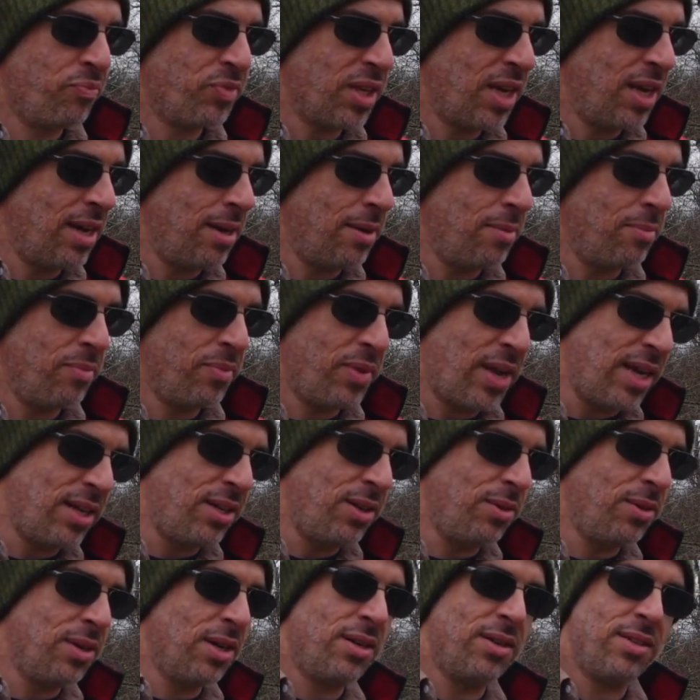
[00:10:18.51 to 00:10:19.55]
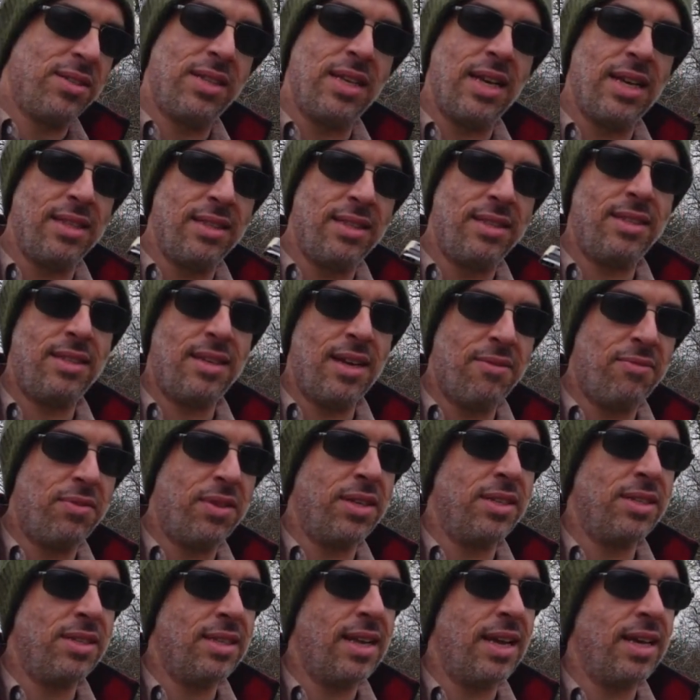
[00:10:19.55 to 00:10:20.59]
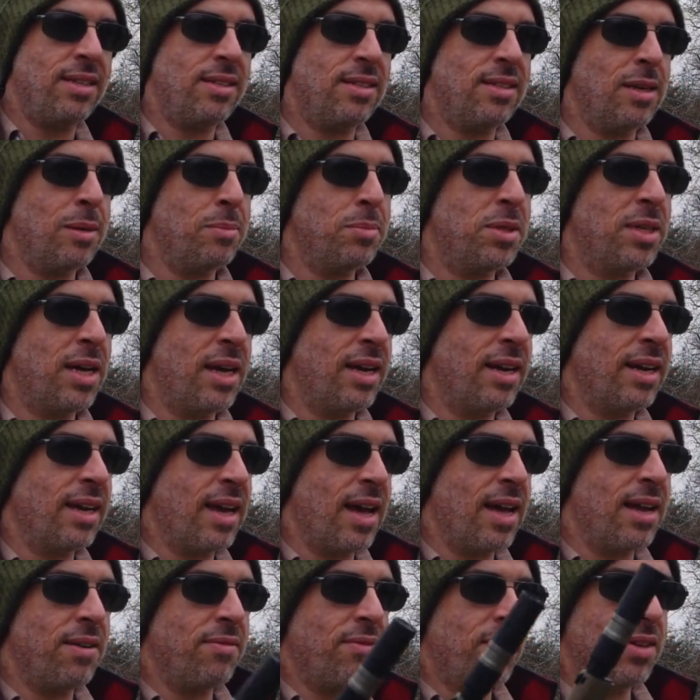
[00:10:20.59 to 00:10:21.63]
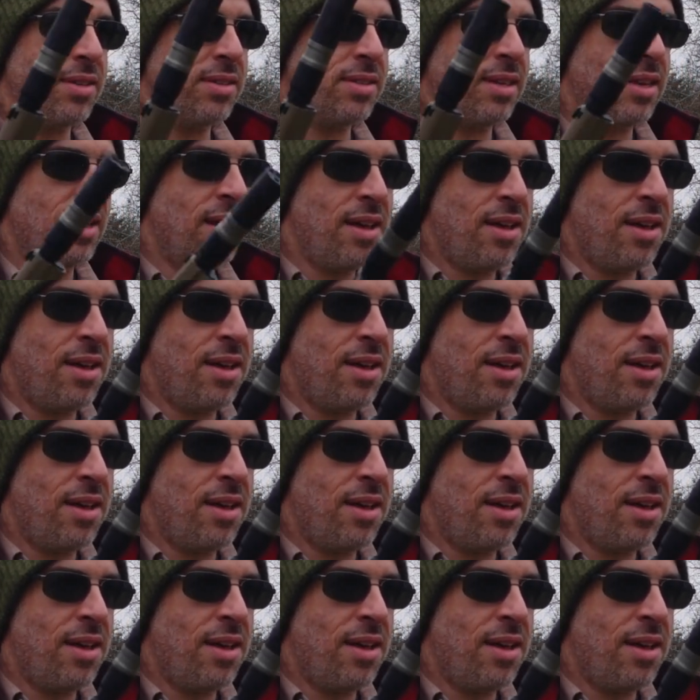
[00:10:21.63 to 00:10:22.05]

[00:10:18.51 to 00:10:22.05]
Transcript: I do notice that it definitely stays subsonic out of this